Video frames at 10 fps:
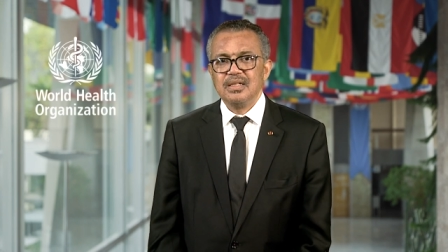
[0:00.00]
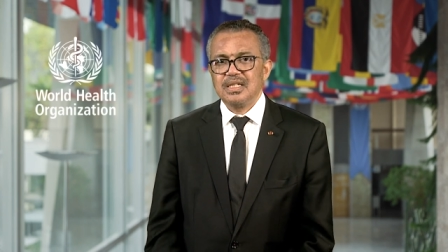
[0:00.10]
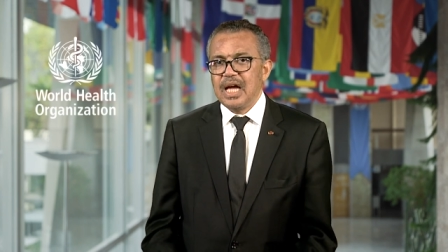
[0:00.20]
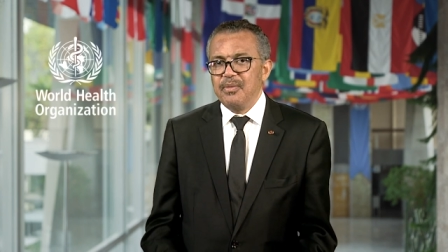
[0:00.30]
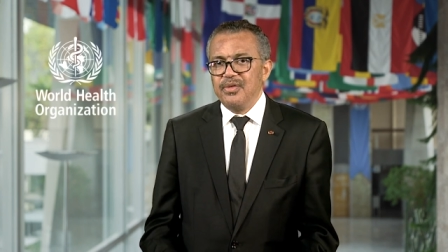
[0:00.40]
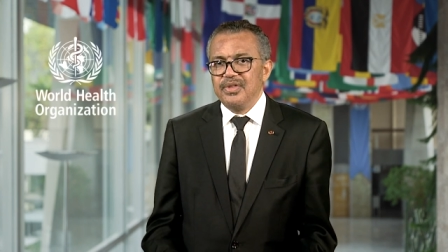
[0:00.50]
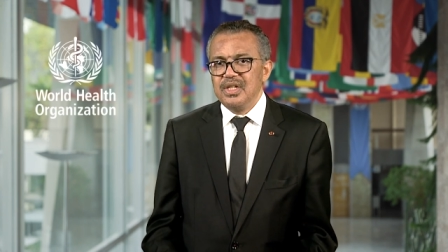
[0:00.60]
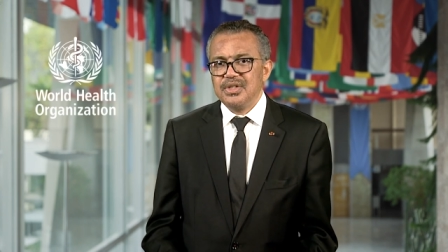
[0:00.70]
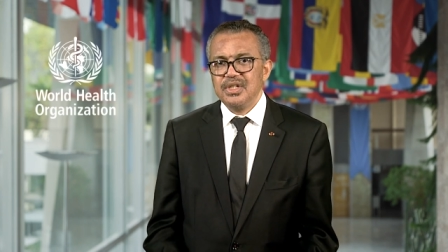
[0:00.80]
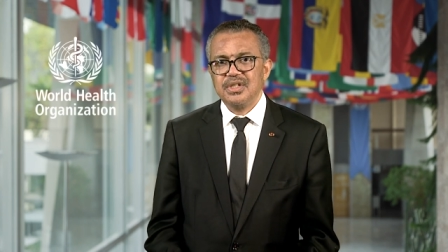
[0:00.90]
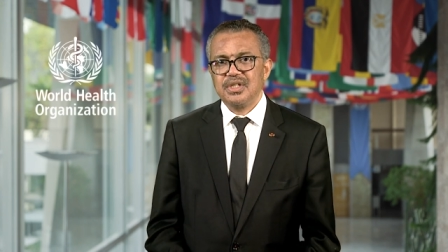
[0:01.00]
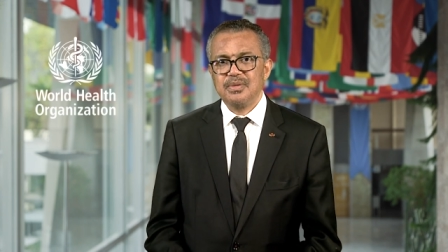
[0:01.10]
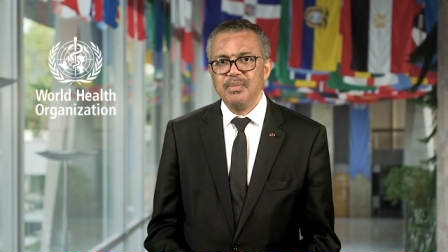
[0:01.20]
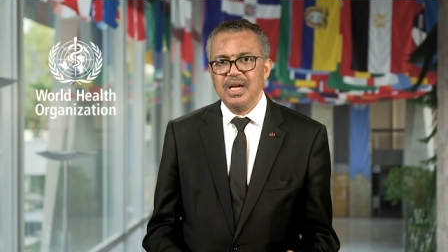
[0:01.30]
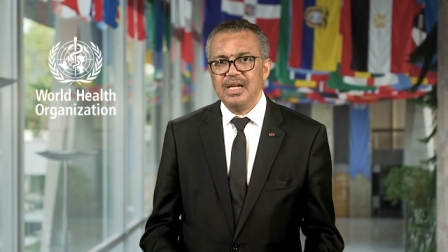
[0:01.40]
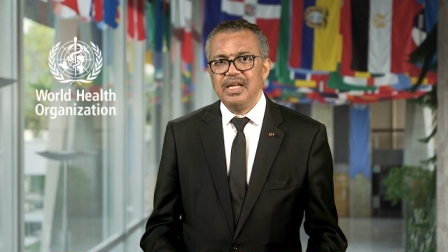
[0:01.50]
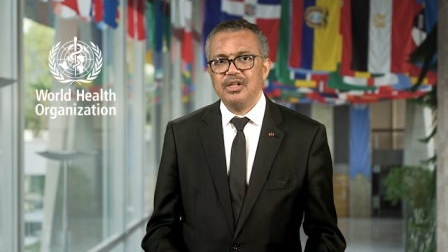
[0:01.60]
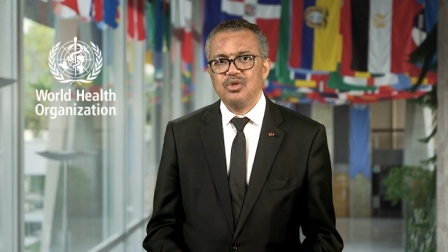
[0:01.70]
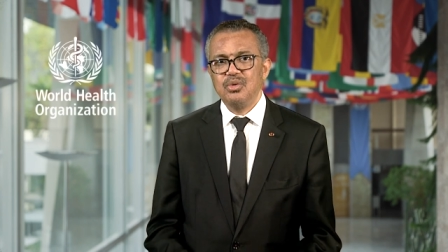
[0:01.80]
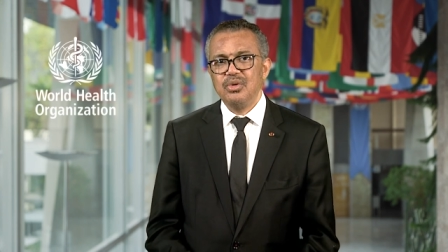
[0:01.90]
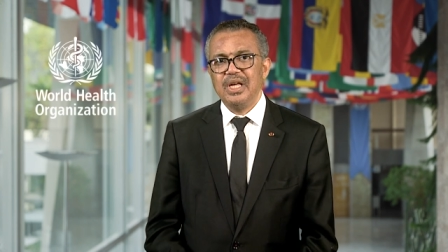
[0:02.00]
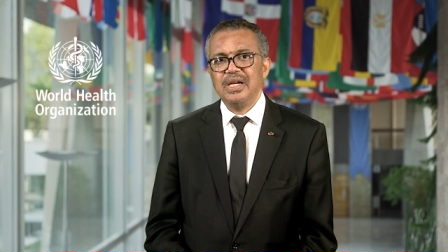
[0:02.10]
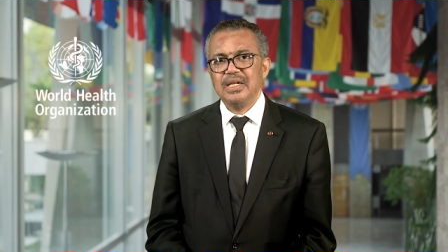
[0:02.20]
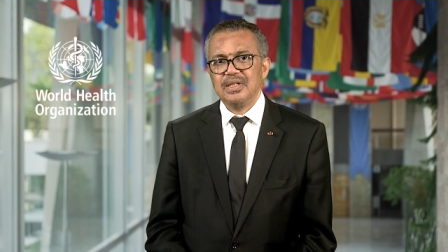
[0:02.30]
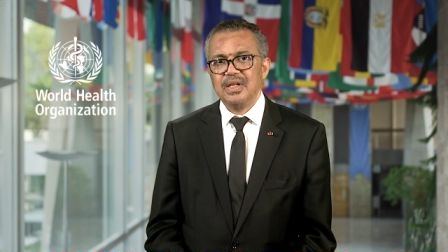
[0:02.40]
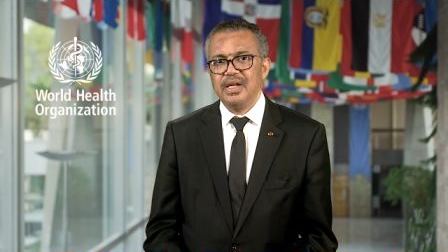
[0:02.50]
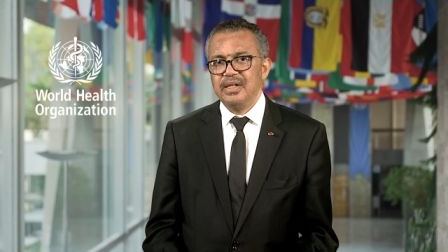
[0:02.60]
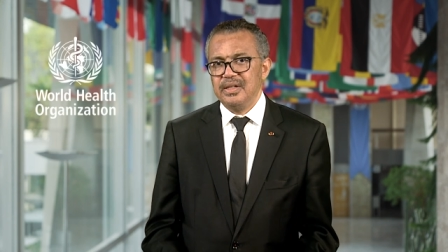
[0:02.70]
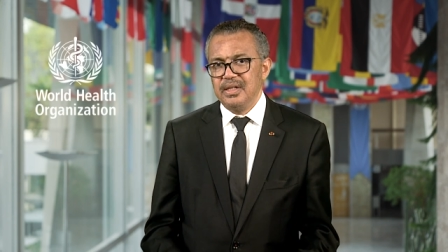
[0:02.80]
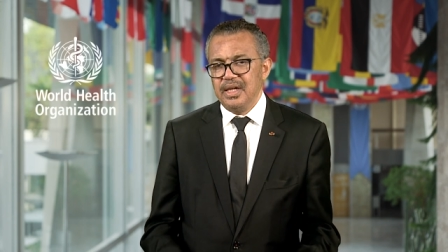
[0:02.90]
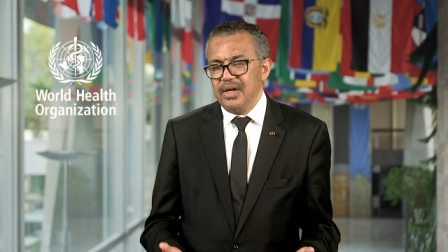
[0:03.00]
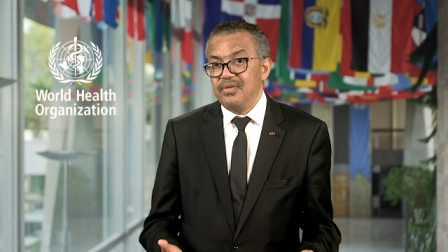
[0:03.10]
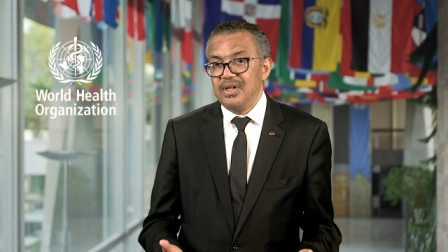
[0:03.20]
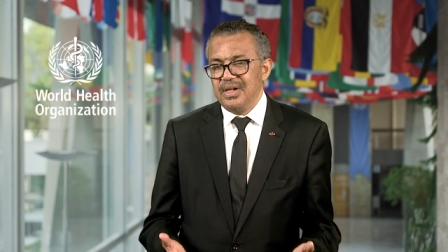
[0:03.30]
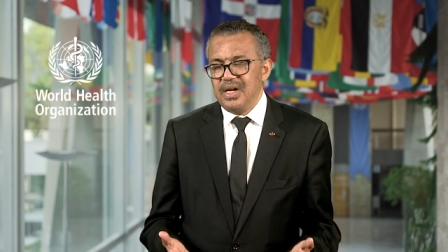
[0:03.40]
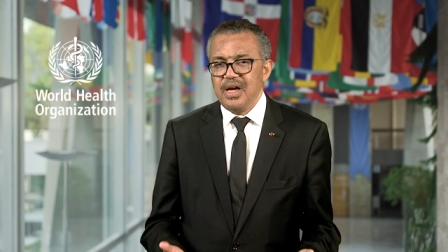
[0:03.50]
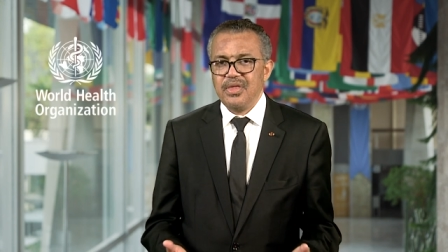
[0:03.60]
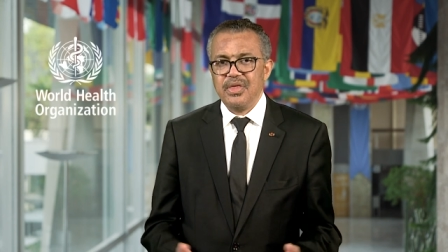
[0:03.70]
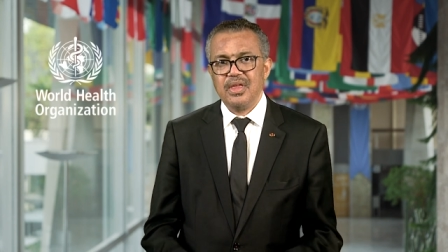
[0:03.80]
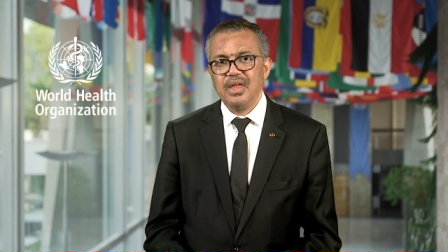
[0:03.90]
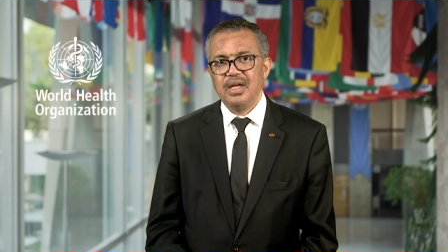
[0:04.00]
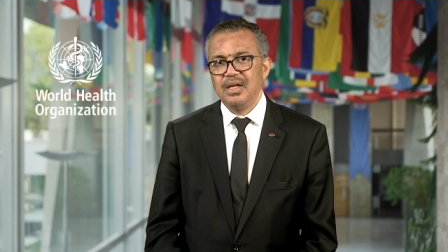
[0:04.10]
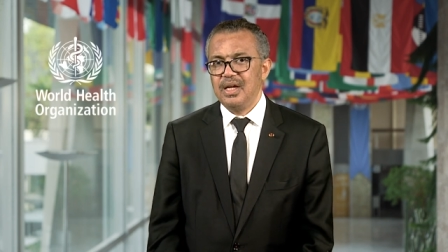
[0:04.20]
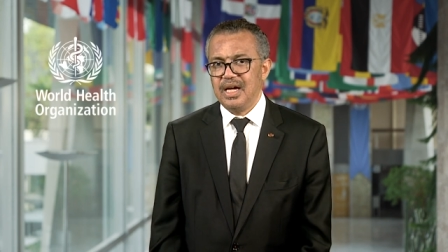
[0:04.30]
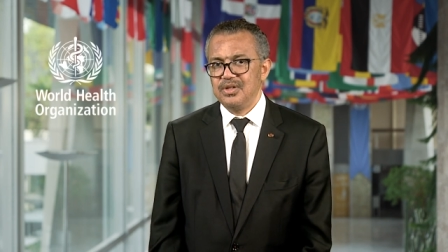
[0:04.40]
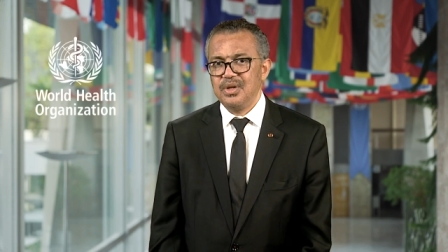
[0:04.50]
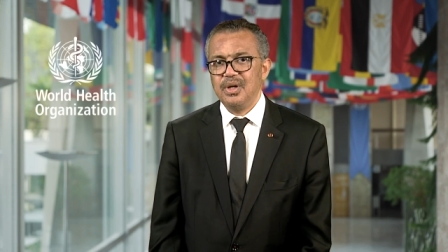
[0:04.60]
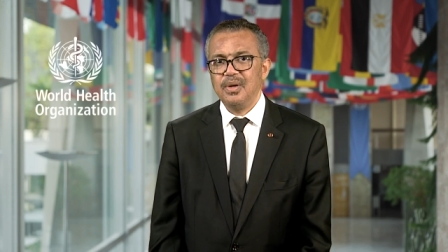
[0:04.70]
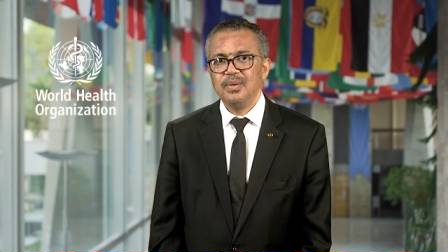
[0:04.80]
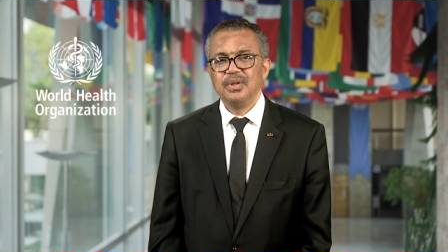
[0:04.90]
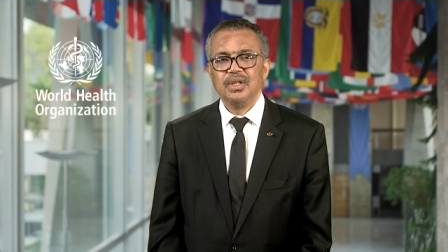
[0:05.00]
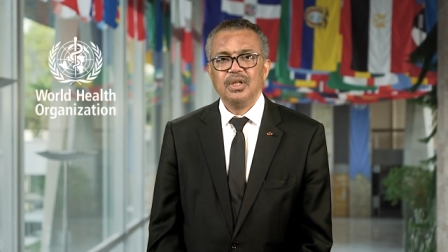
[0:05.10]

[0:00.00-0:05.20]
Some of these risks may lead to illness and even death, as you know.